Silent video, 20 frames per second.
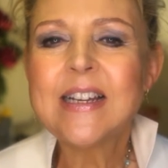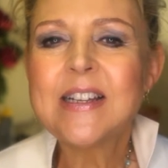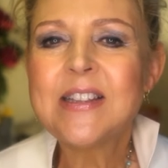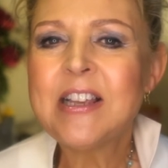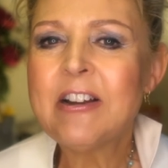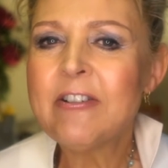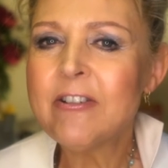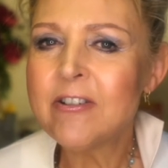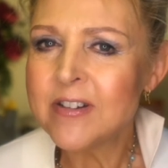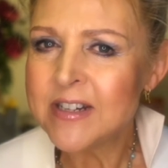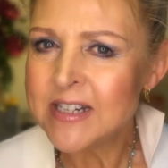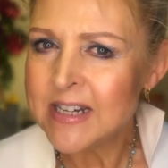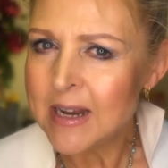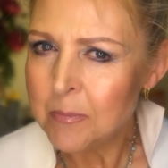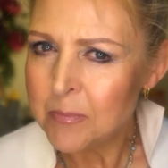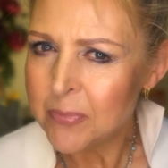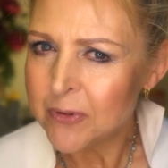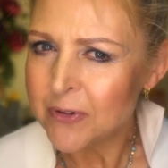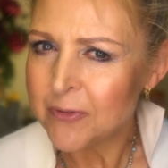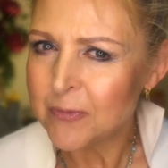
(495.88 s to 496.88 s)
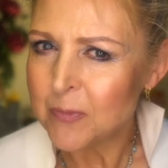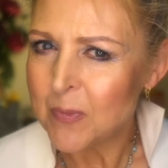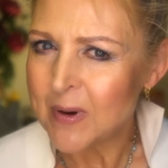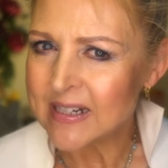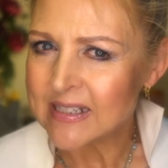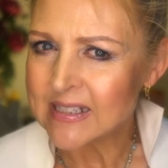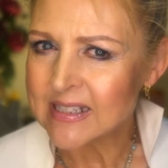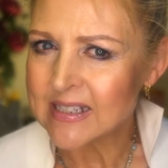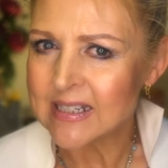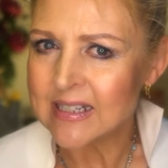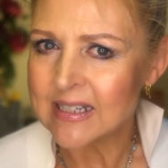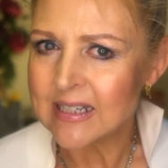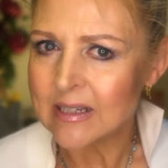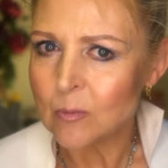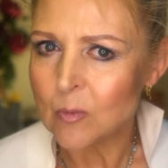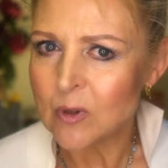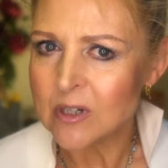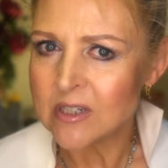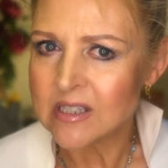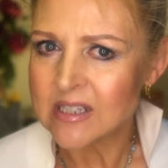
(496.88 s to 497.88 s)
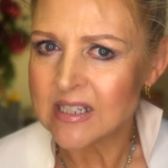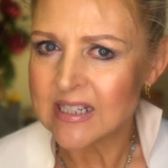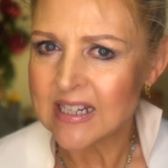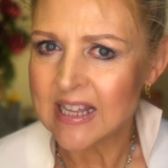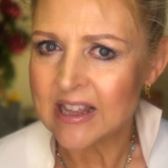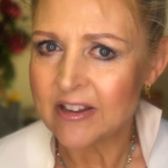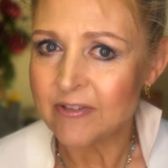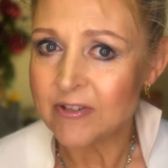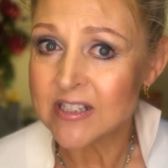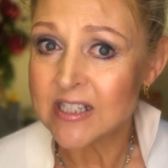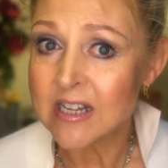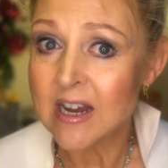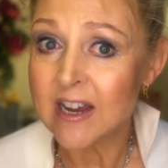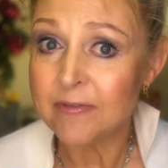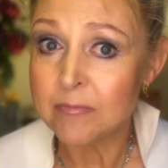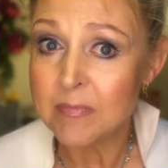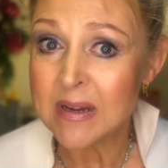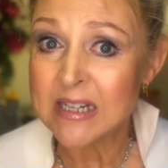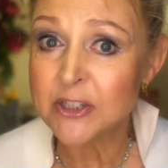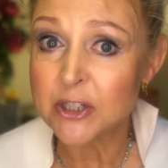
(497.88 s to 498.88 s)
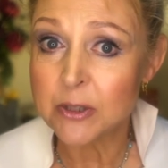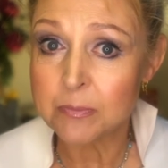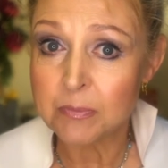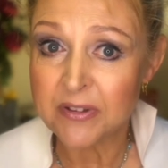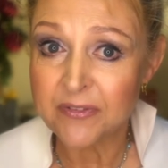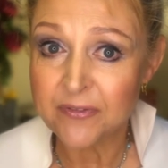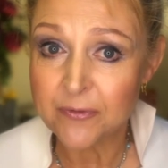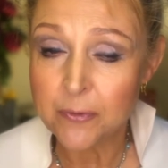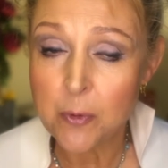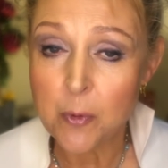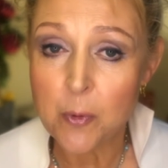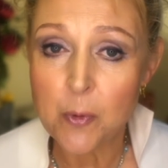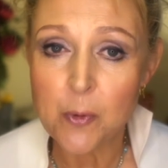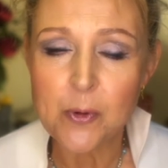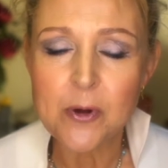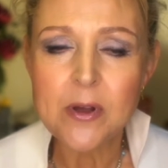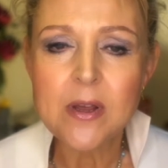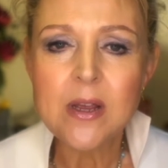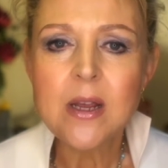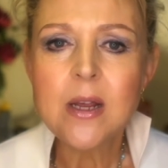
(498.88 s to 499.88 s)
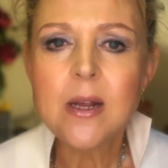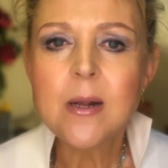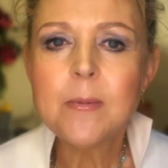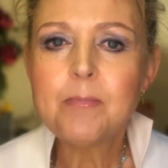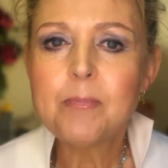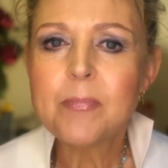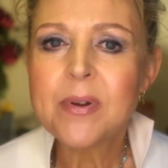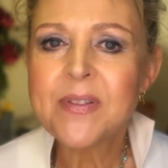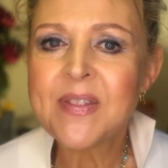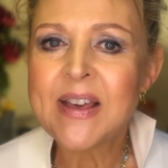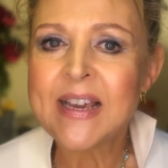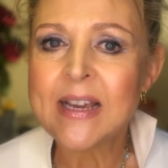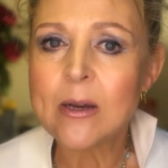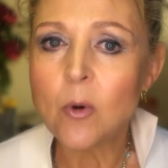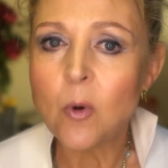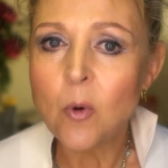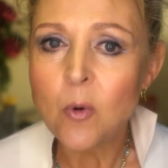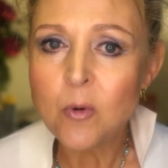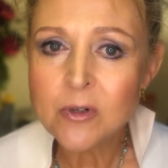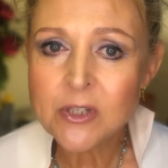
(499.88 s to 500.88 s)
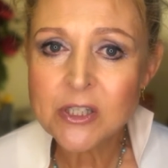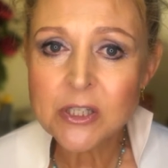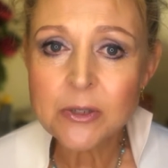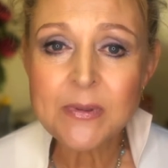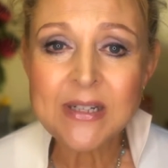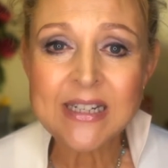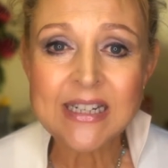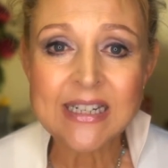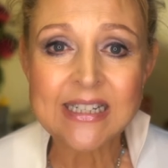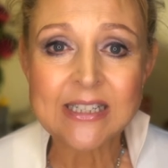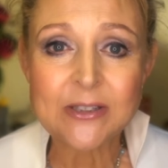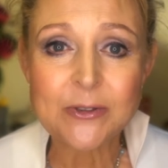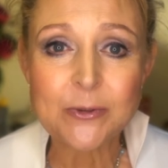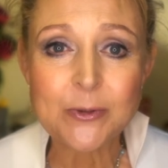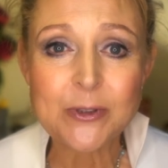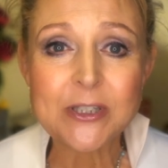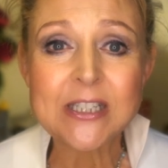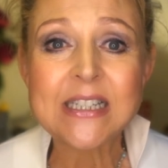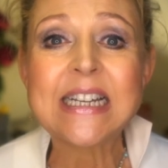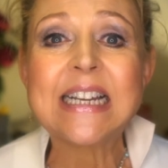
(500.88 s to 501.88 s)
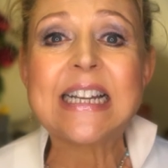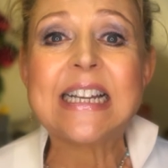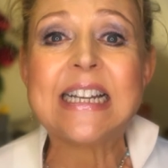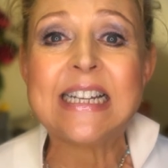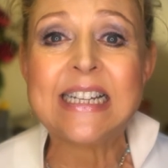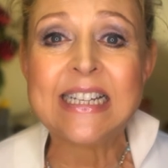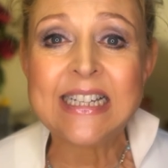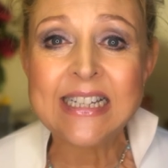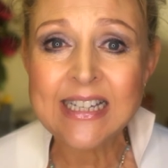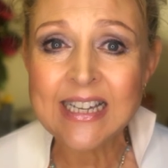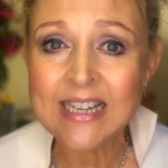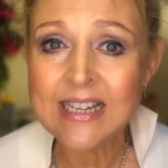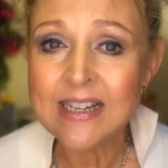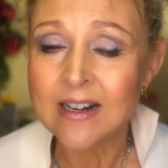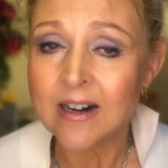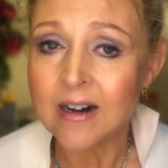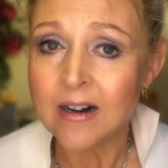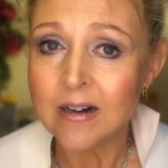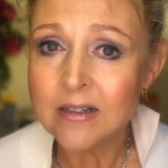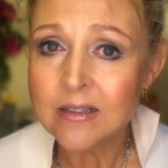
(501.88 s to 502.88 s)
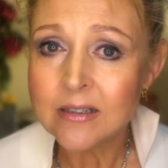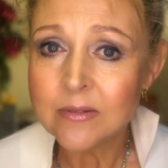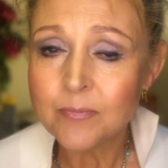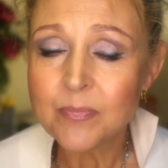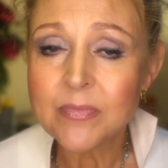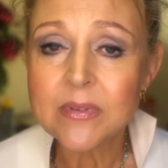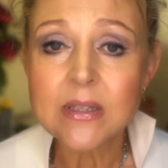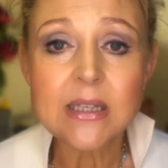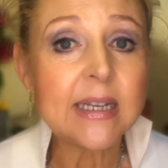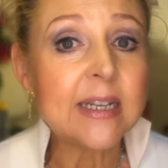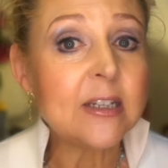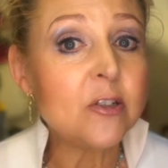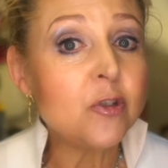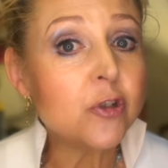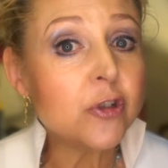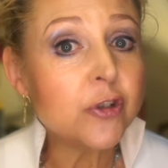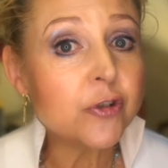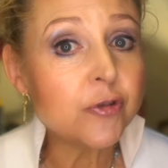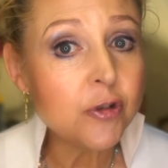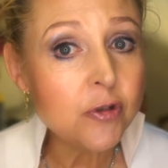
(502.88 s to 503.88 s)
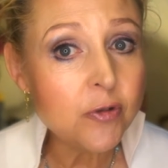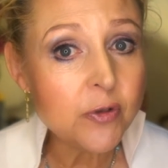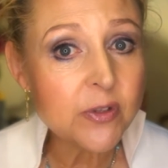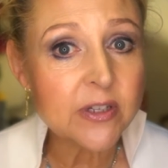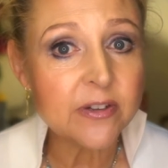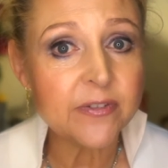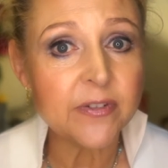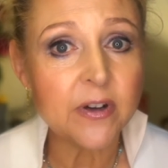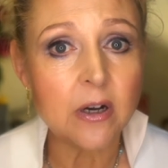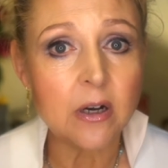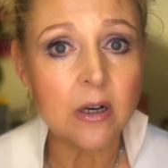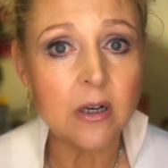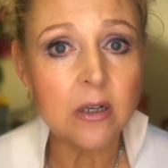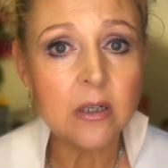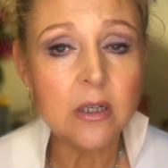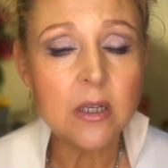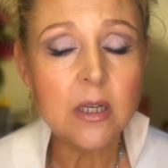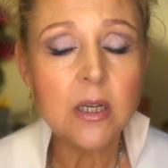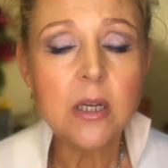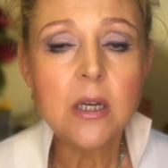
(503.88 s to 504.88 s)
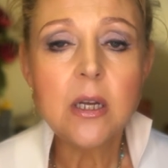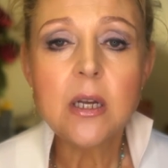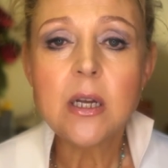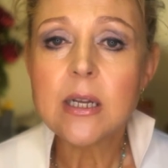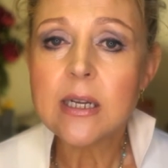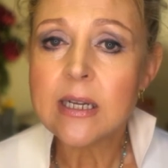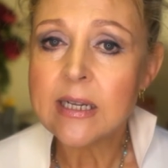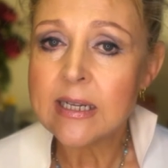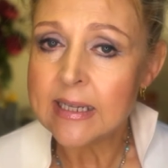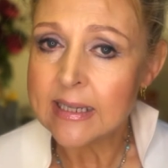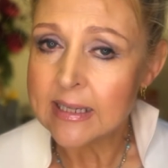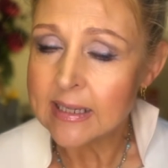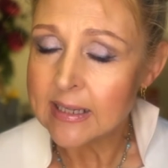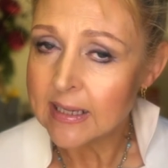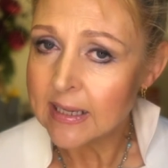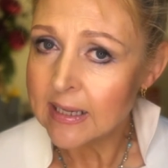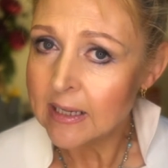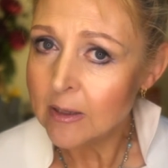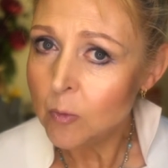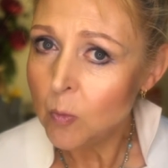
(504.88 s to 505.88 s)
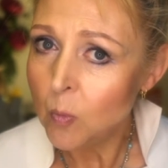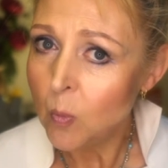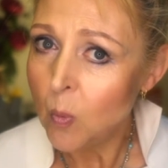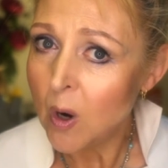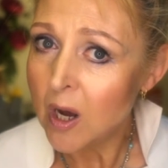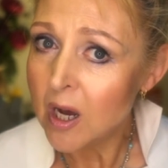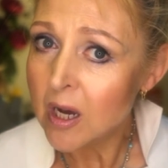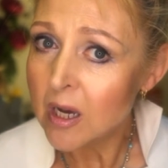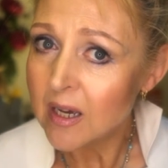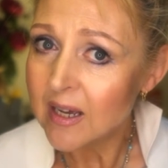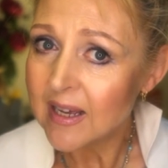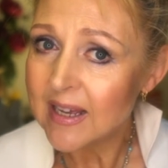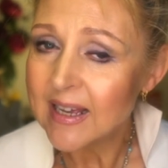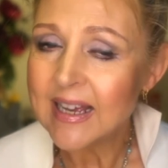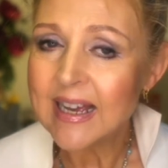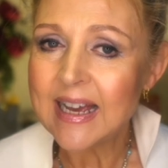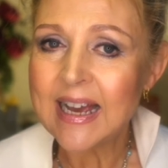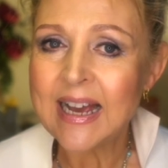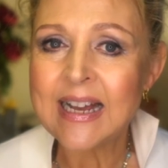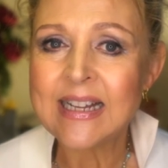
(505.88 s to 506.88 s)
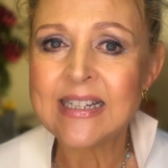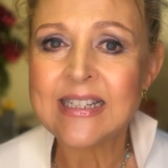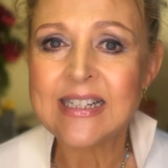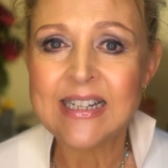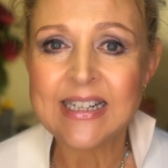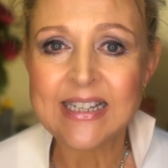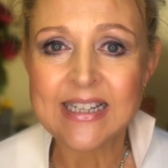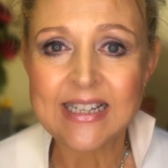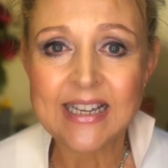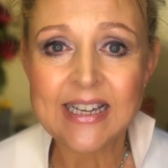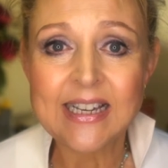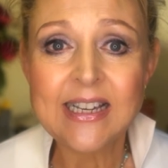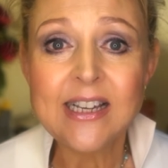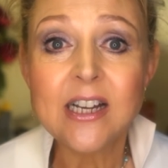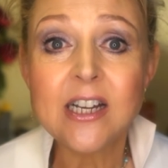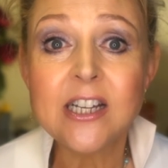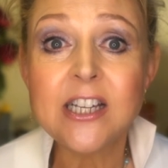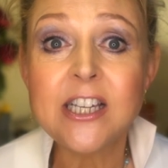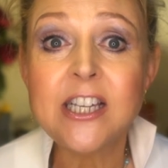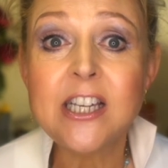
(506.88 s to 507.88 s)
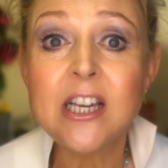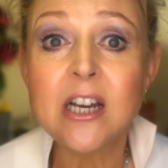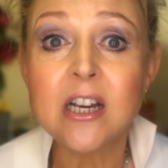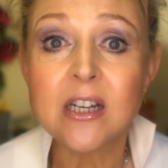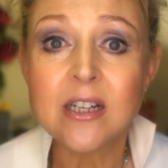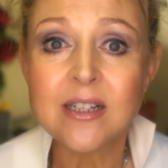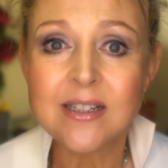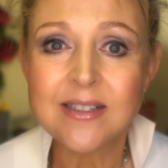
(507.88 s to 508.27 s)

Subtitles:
There are a number of ways to link words together, as I've mentioned before, but they also include linking R, intrusive R, linking W, and linking Y.